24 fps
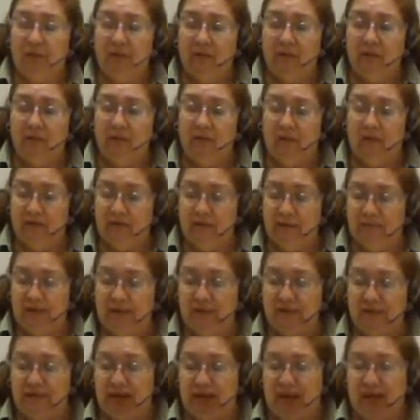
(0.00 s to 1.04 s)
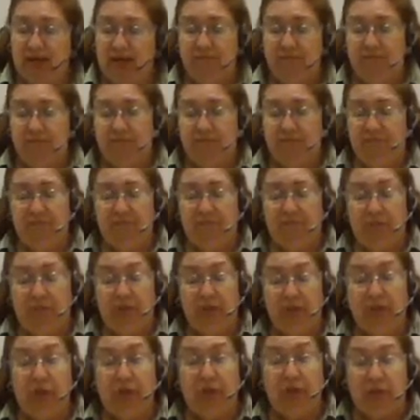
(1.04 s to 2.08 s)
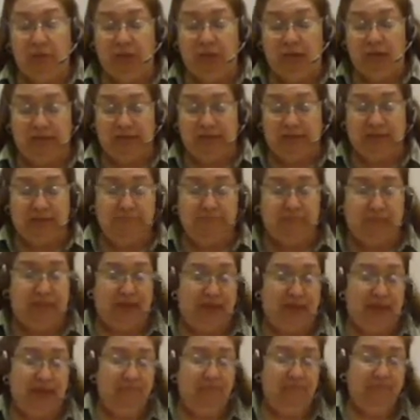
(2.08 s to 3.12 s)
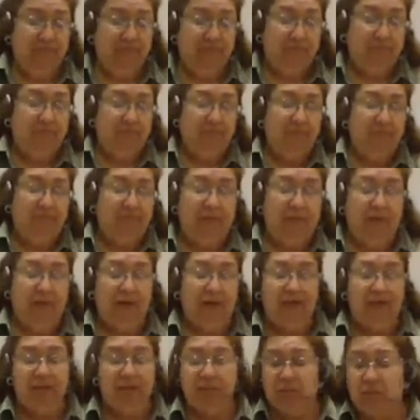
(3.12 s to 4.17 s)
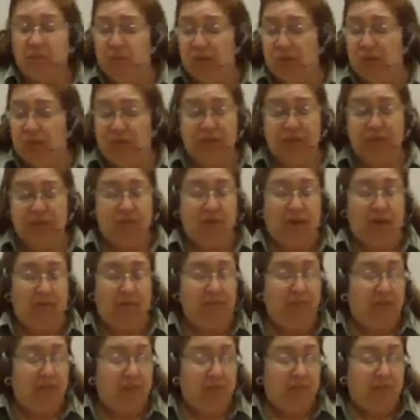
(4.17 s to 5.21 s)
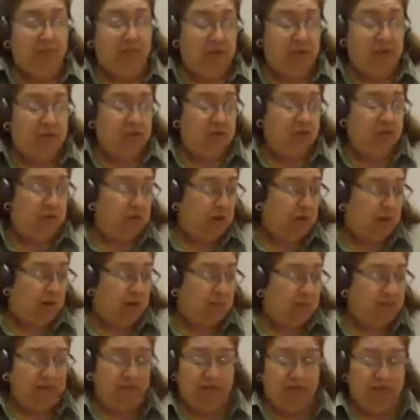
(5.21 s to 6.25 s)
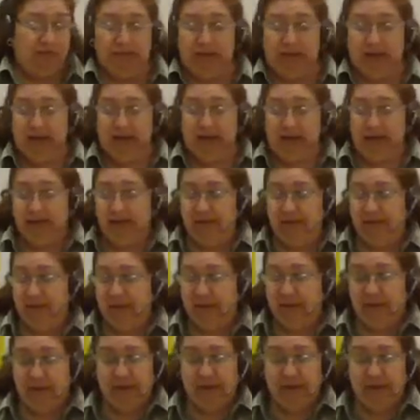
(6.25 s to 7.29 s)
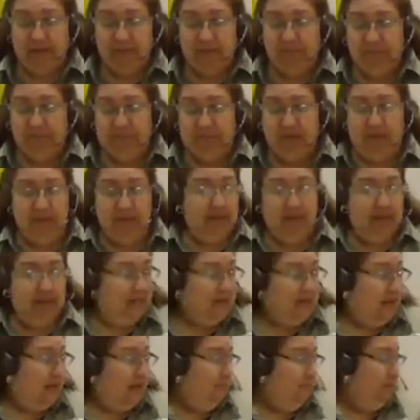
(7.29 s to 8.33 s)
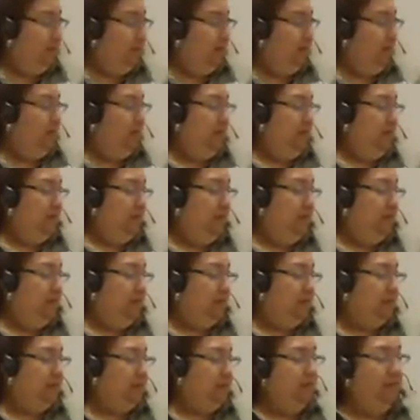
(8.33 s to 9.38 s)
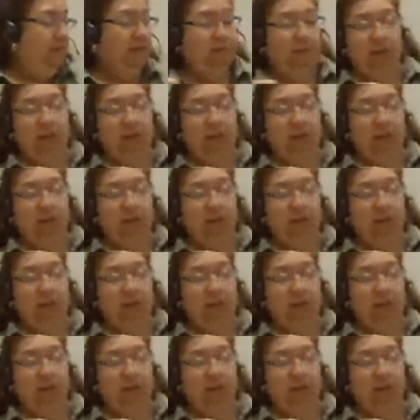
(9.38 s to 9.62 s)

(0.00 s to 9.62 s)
Well, it depends how blue you want it to be. I just put one drop. You can put 2 drops if you like. And then I'm going to fill the rest of it with